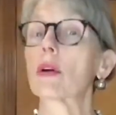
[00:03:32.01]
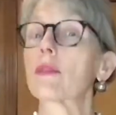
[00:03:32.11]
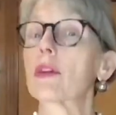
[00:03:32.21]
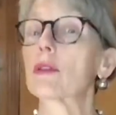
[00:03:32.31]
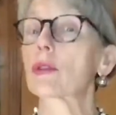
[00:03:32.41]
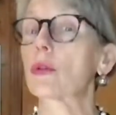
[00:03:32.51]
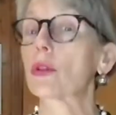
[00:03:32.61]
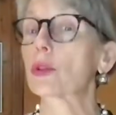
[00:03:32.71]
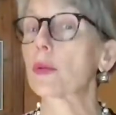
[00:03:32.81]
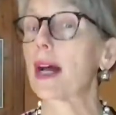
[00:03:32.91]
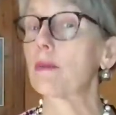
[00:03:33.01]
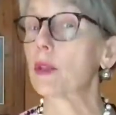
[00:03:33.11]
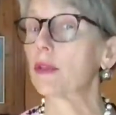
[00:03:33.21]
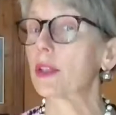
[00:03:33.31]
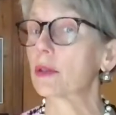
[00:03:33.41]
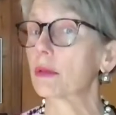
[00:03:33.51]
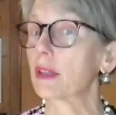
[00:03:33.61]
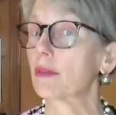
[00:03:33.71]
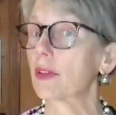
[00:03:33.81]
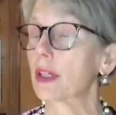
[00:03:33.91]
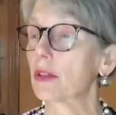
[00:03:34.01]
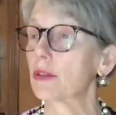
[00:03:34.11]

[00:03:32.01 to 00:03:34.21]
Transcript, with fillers: of those chords without moving your ring finger.